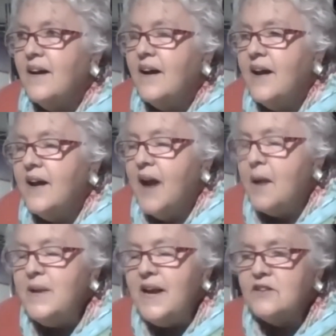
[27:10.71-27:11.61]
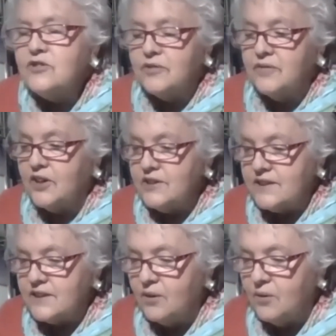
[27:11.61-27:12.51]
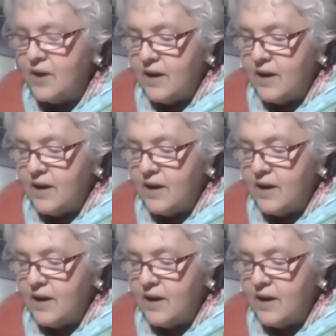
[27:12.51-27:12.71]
and I'm an extrovert, so